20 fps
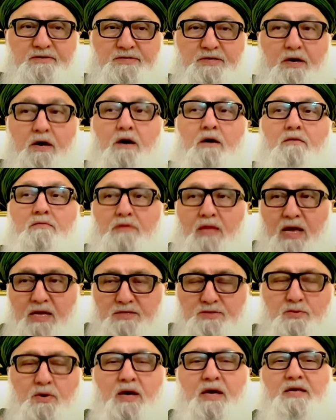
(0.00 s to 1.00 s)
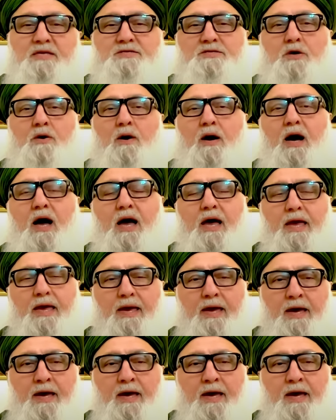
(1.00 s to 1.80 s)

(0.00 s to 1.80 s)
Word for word: So that's why it's so high